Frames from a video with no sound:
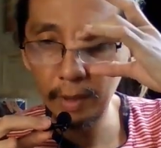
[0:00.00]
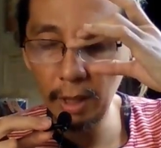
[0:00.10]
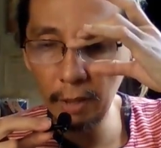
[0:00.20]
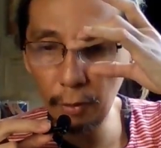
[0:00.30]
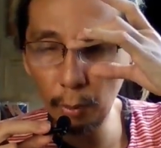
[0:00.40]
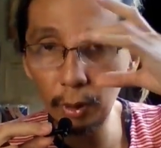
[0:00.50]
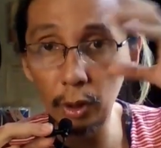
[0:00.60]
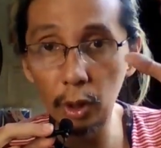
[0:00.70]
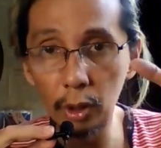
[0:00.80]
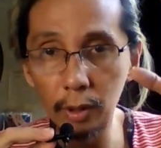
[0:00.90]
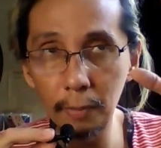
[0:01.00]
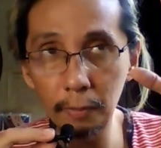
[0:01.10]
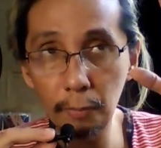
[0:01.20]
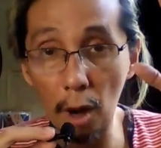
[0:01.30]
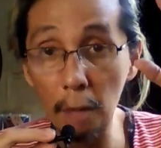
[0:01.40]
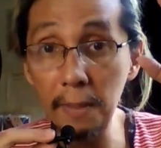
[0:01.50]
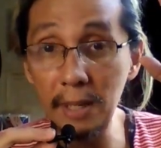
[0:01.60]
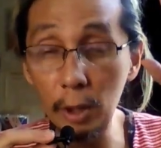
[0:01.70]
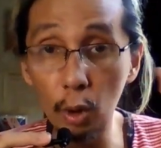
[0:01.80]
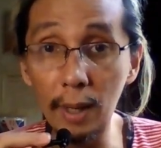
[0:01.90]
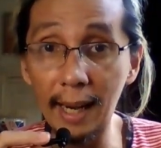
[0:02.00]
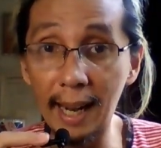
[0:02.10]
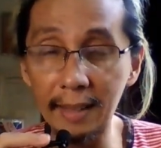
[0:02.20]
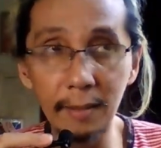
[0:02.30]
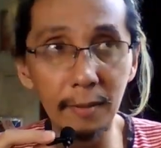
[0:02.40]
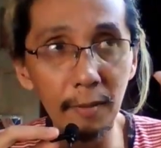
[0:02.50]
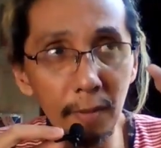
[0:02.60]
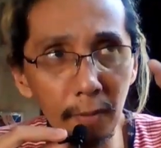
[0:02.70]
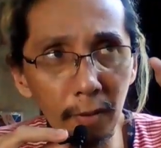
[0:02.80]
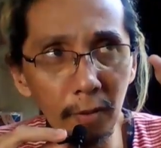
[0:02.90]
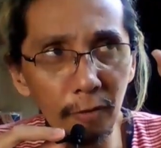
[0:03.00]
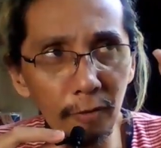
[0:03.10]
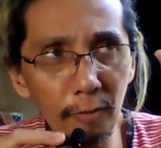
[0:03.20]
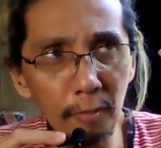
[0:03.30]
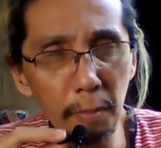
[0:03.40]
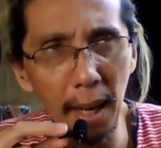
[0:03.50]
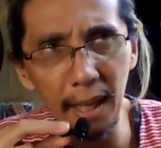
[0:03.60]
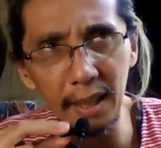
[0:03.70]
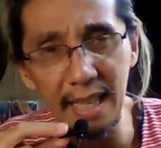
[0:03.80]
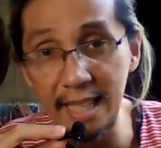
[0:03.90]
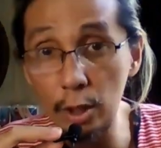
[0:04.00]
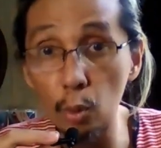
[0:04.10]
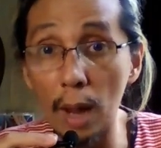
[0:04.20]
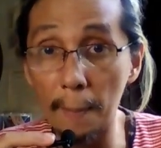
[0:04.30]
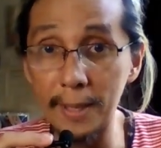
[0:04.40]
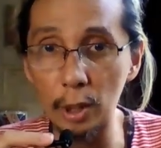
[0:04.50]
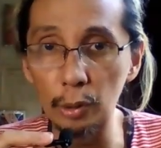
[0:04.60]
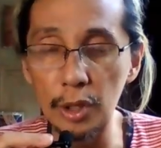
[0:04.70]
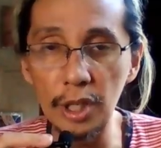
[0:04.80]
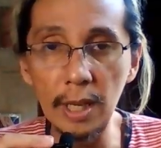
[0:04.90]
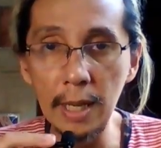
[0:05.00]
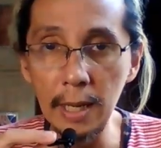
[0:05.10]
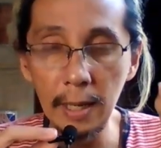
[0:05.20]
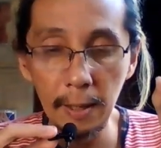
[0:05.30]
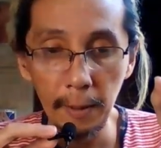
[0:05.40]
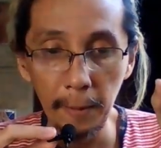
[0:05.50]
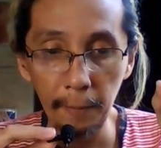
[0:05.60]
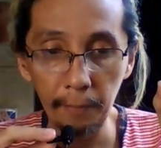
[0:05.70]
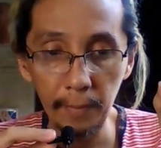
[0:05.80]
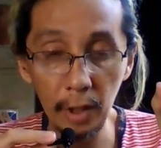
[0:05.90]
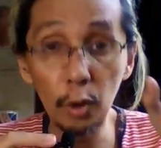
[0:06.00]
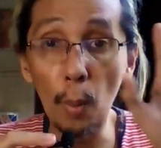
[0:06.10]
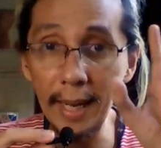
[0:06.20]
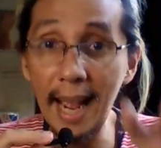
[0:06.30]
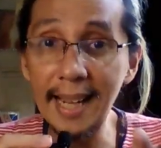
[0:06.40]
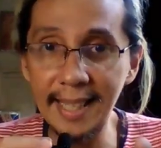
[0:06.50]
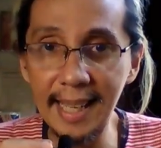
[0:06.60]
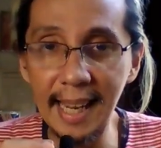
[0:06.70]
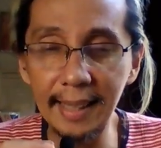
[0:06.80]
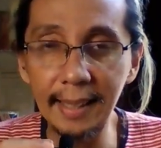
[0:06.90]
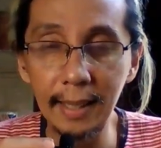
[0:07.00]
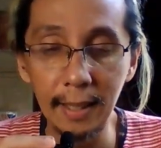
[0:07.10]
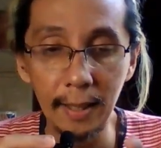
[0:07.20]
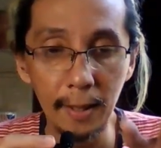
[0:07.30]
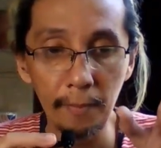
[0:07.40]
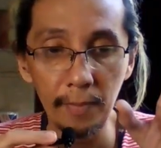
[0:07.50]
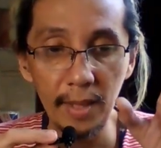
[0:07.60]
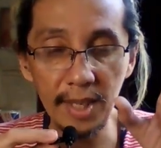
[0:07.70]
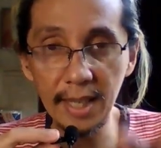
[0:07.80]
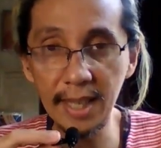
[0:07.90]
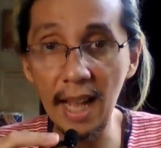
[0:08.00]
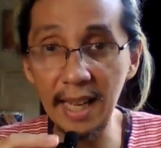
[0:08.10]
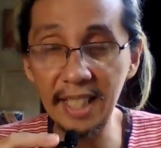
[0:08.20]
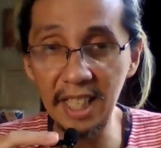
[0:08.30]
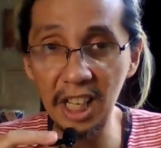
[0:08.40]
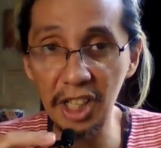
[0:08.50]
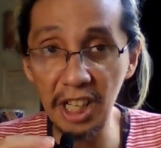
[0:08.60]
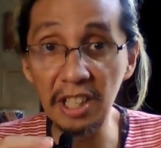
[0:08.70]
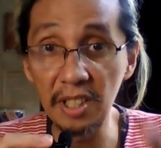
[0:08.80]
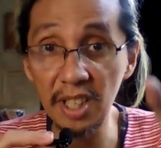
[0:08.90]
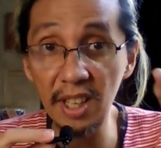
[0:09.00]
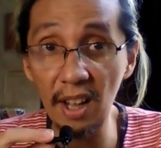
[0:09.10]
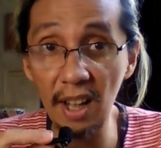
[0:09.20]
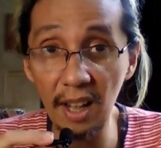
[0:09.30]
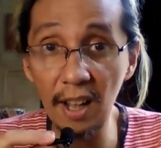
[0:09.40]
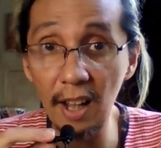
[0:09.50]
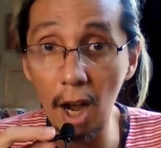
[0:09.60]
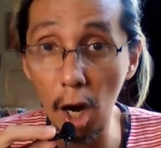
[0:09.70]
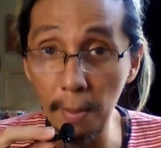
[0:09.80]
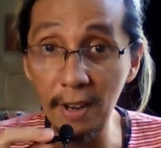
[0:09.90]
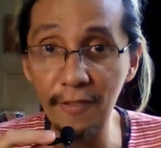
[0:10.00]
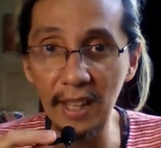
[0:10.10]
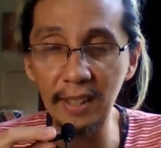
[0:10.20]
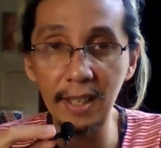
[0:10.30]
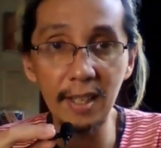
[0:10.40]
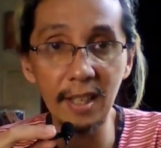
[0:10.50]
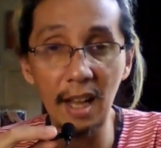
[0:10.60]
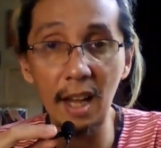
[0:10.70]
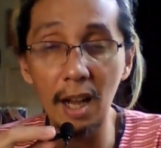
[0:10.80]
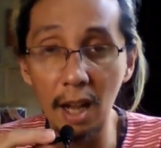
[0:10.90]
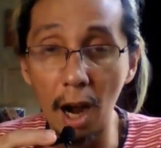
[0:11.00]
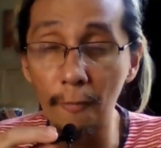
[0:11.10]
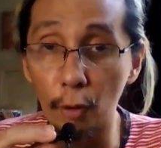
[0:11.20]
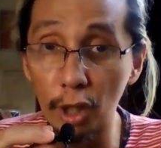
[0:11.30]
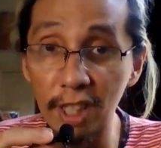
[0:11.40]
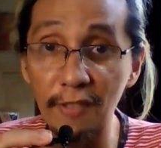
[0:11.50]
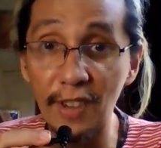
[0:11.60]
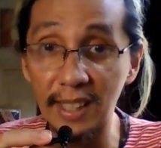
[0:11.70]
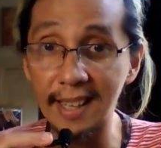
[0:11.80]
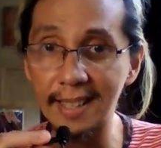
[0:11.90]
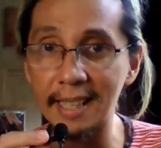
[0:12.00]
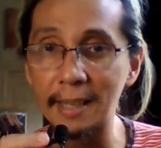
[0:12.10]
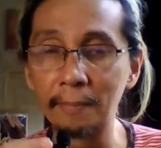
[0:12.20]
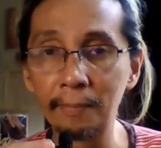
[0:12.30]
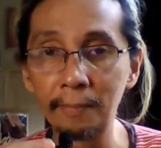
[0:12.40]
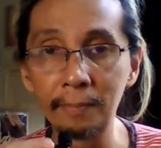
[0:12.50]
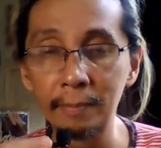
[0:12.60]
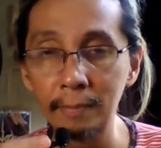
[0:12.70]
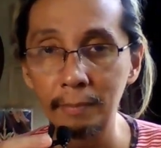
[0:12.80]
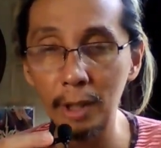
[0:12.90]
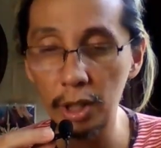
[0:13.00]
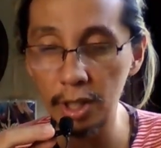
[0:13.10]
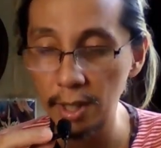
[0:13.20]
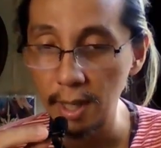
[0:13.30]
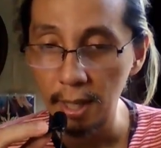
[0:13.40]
if you would probably look ahead by at least 2 episodes, the way I see it, sasali sila Shin sa Army ng Fed, sa Armed Forces ng Federacy. Because,